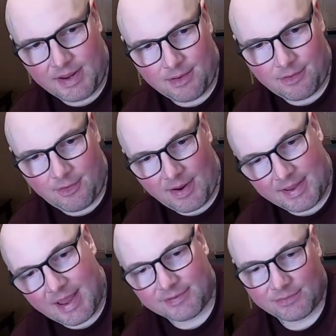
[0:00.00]
or
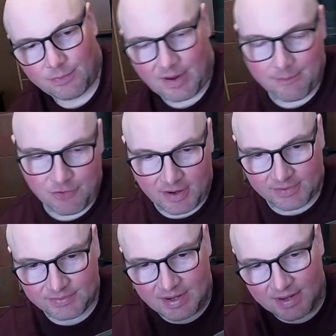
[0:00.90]
I guess what I'm
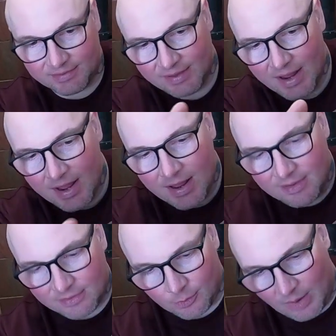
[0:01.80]
trying to say is
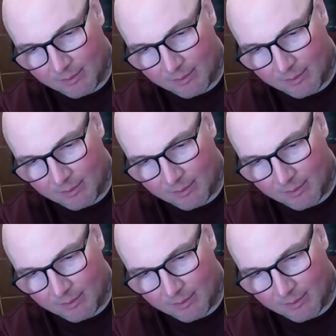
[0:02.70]
the